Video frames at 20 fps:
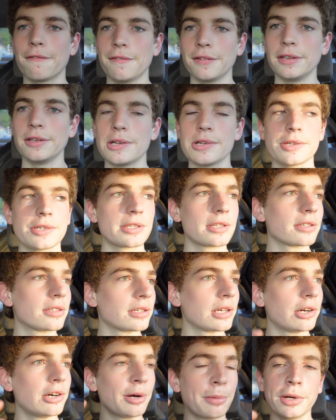feels.
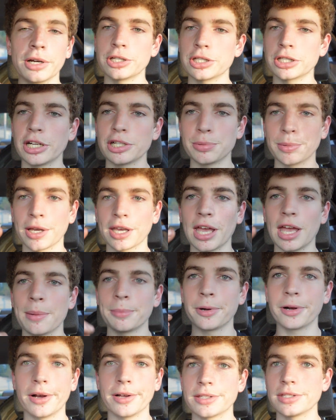So I'm going to charge my
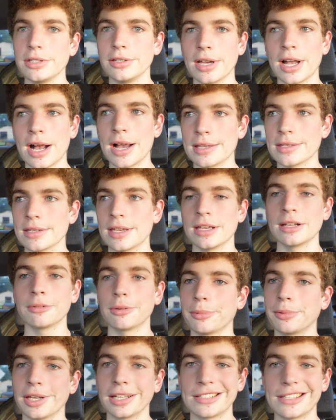camera. I'll see you guys then
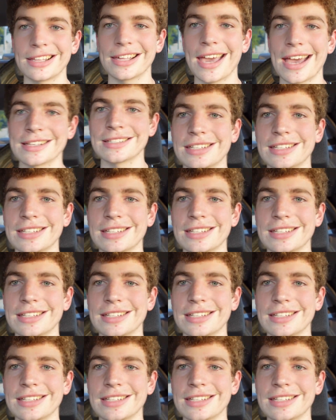when we get to the gas